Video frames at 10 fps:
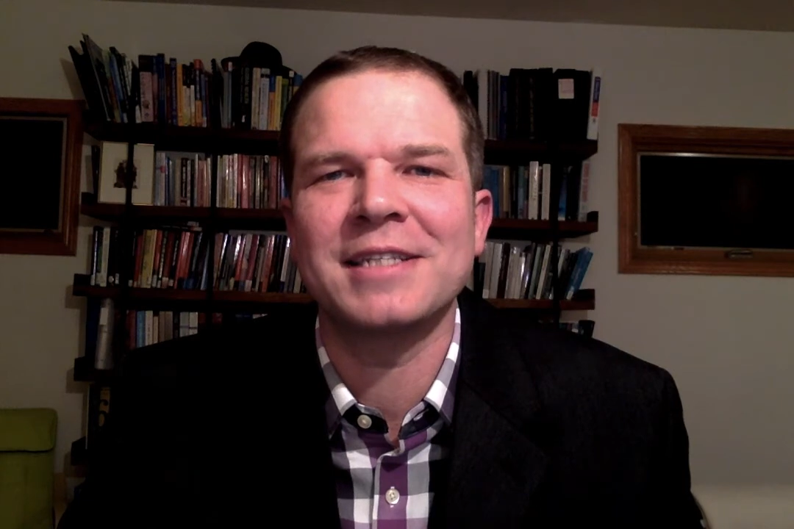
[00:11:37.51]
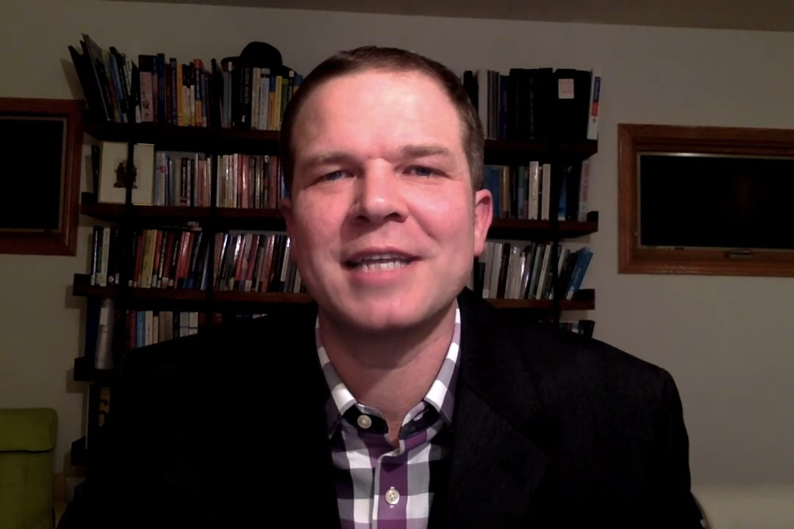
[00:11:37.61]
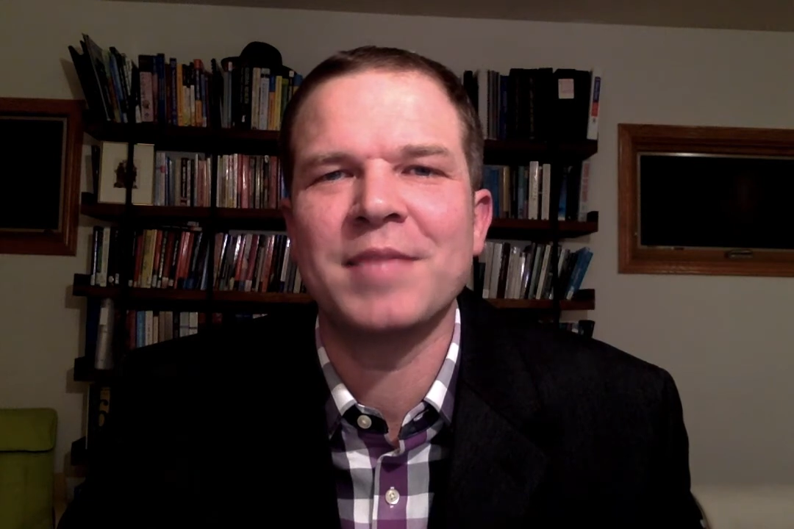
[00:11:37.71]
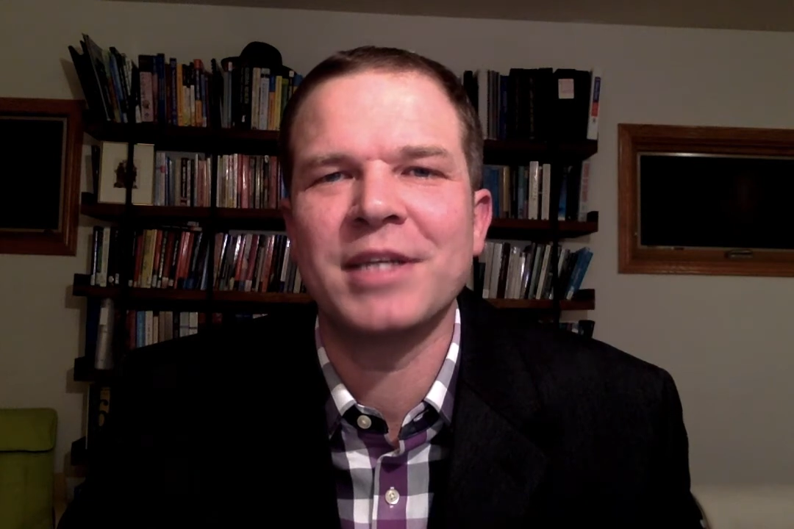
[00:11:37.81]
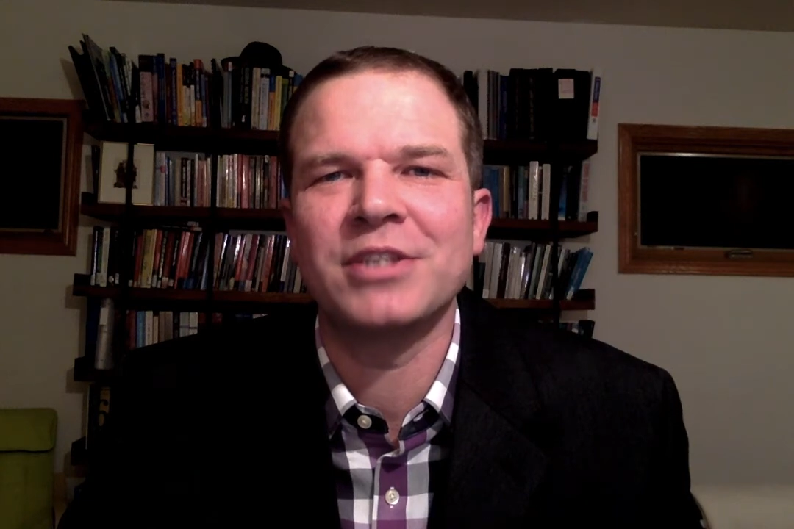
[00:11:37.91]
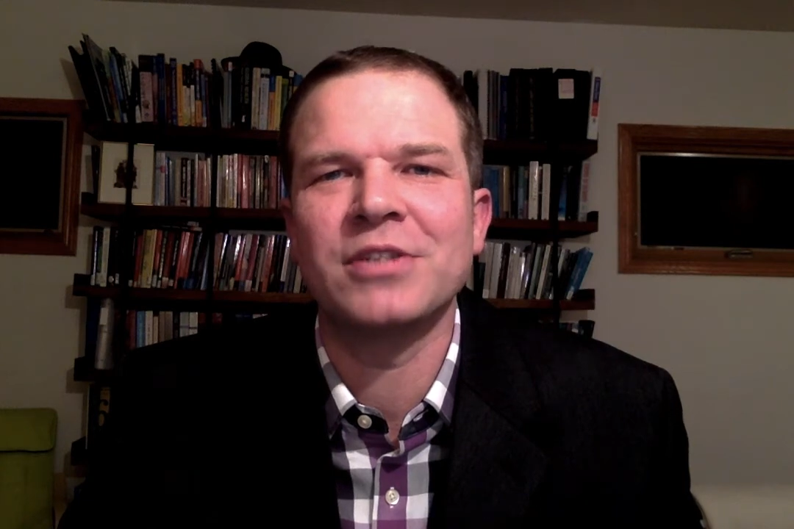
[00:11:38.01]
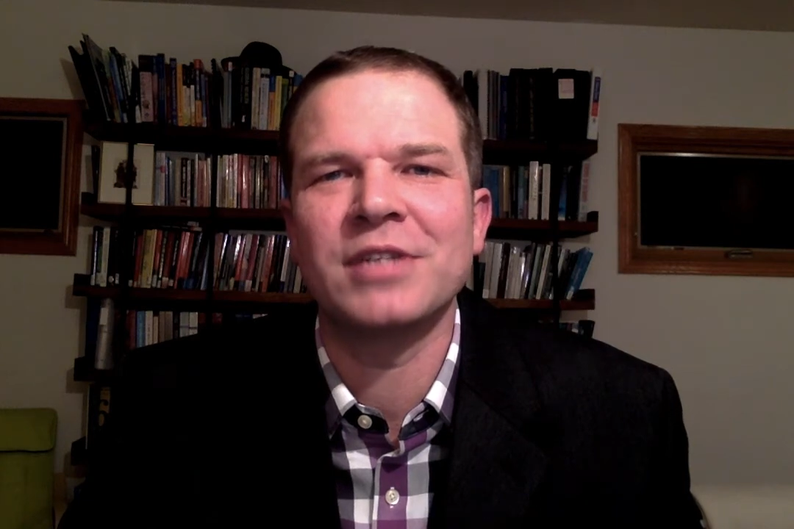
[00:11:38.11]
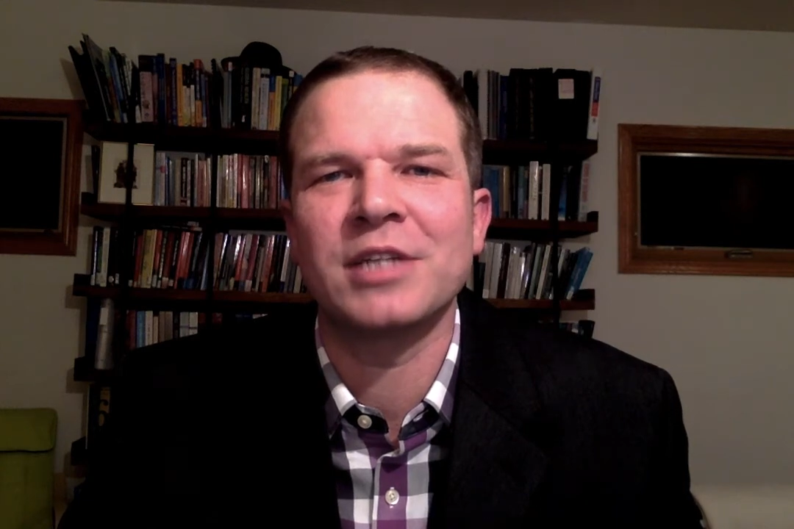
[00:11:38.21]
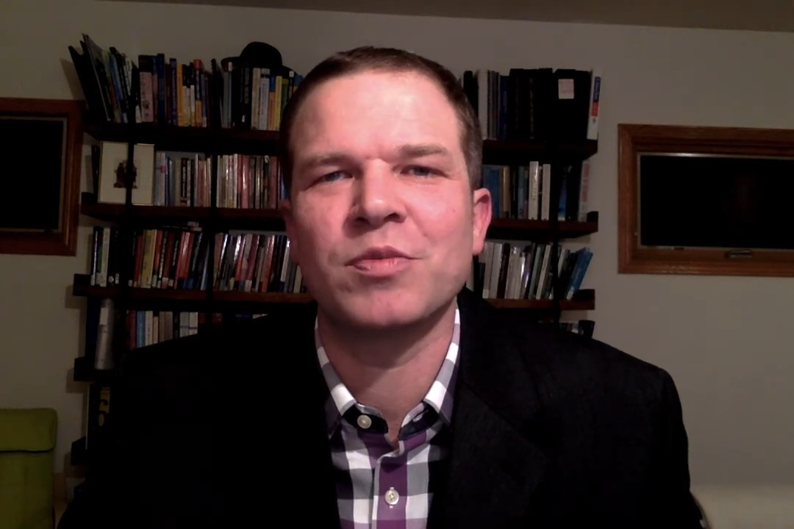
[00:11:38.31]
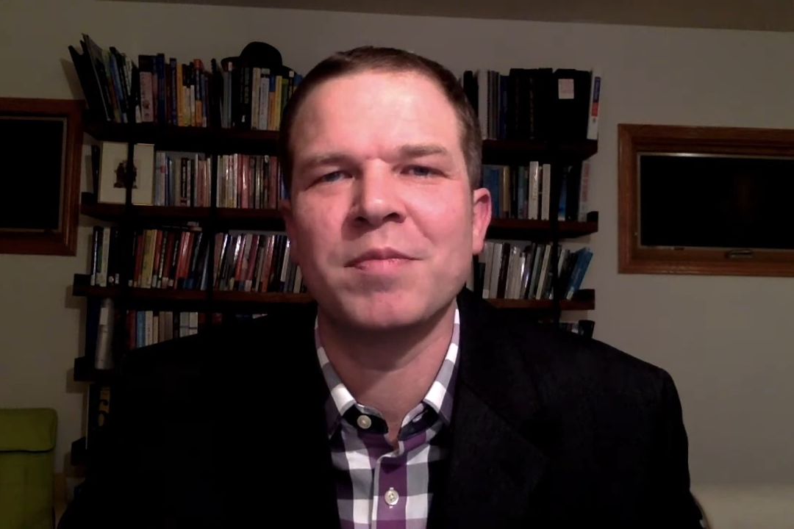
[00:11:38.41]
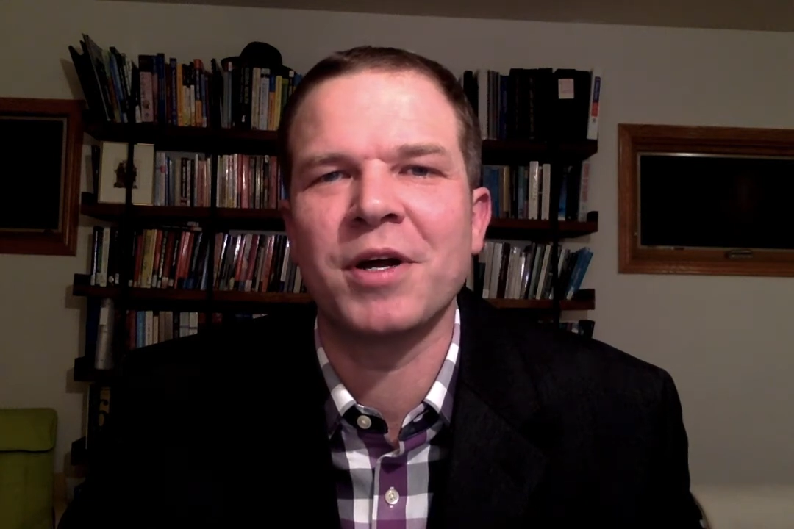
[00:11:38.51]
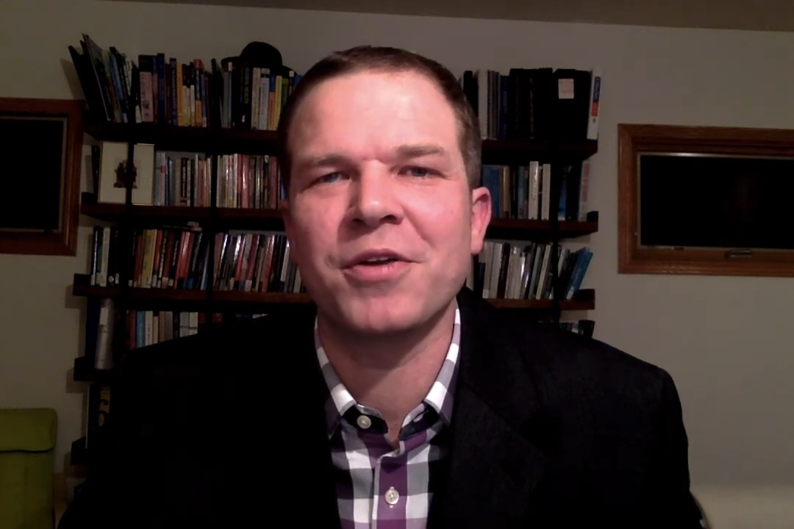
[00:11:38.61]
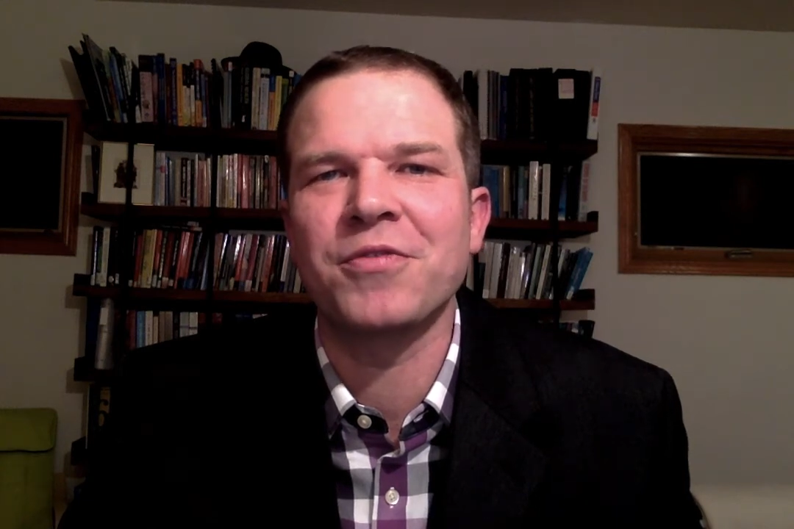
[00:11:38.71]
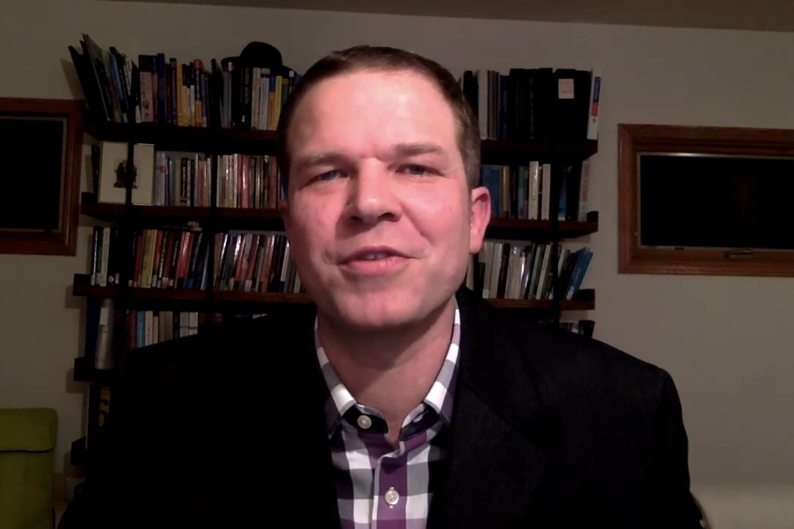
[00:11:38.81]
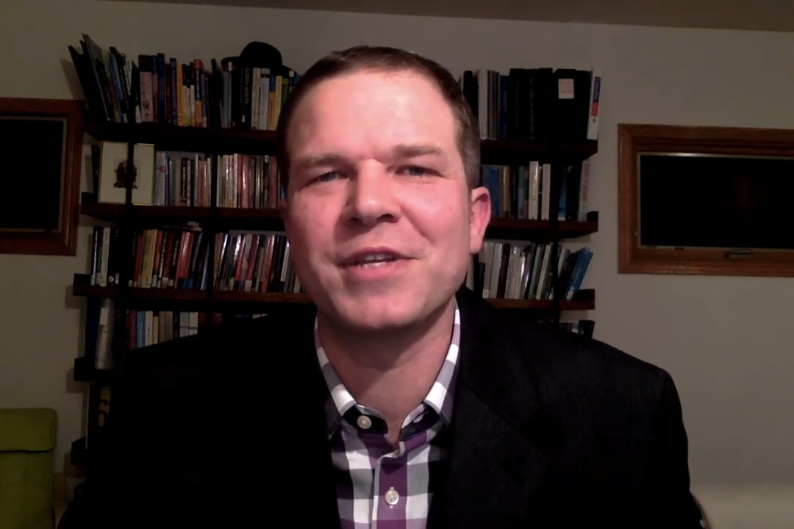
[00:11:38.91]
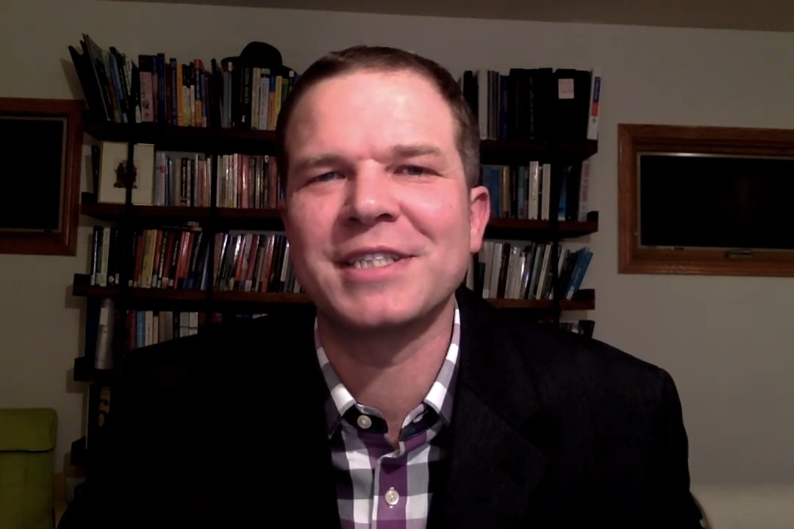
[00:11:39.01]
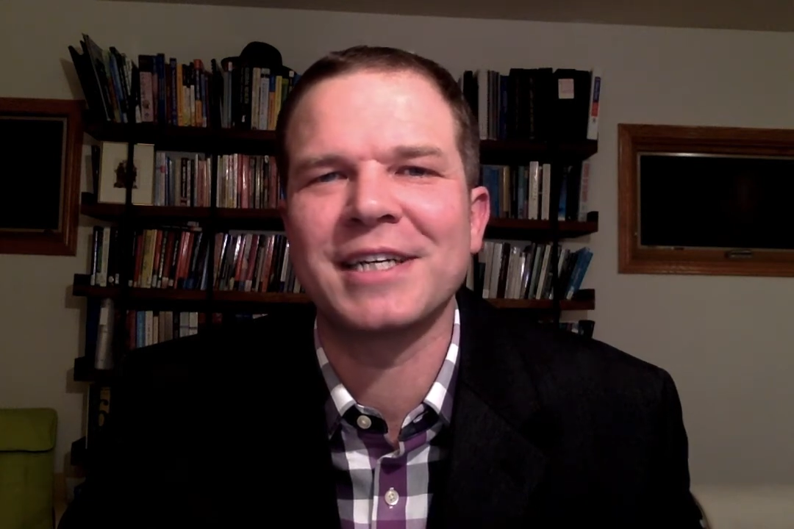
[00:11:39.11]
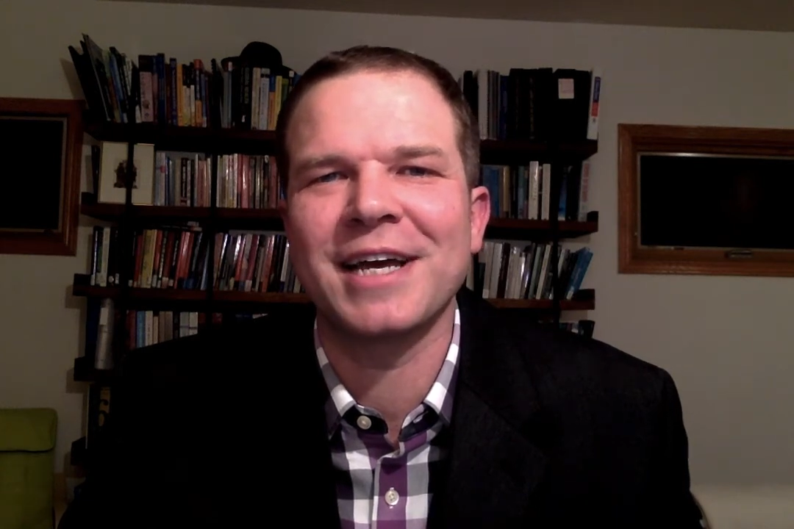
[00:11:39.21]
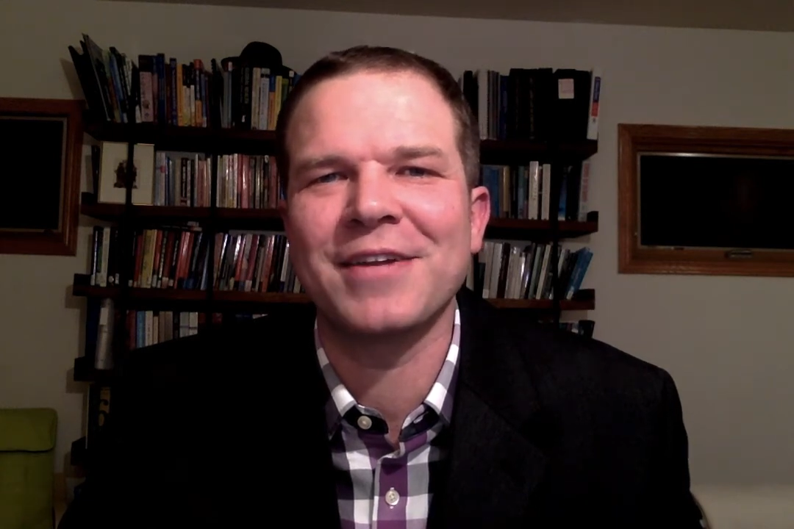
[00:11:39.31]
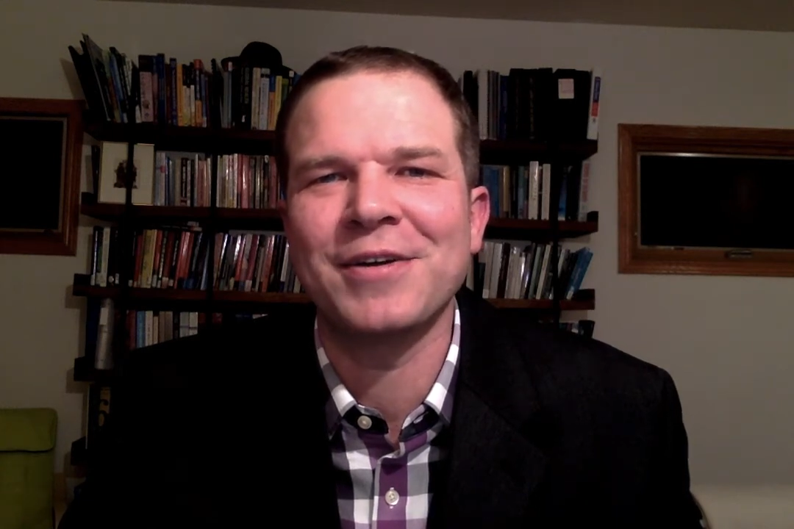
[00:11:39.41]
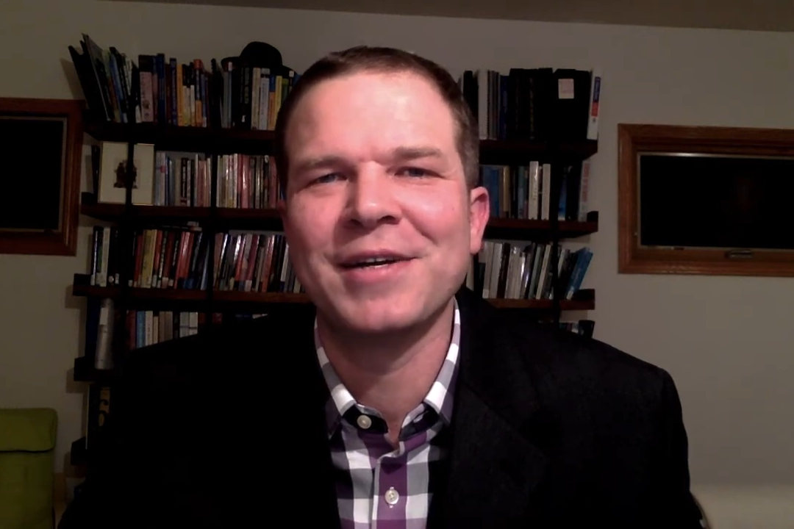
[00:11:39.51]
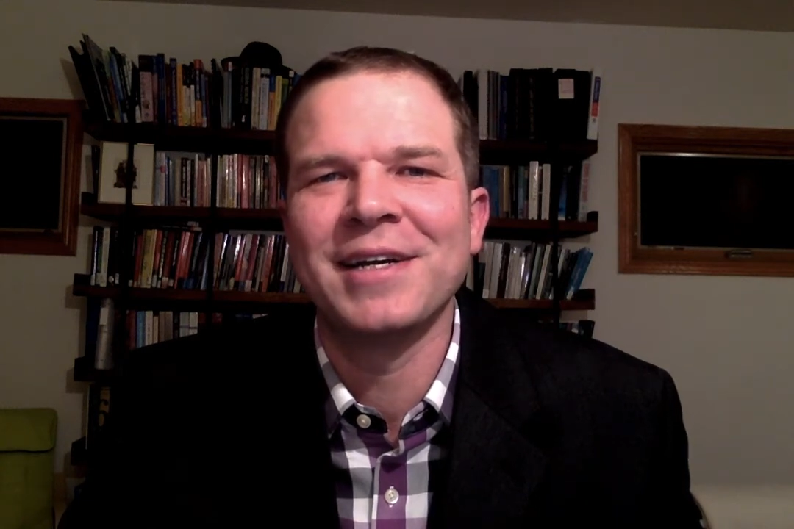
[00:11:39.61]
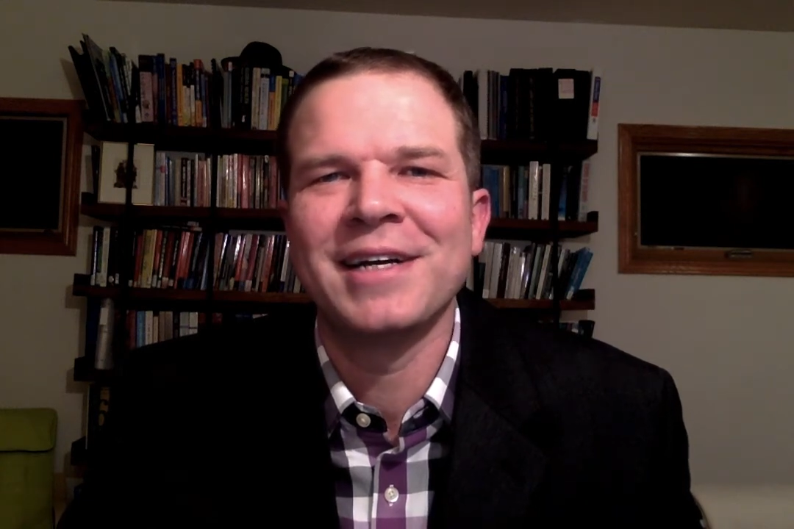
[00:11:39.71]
same issues as we muddle through this together.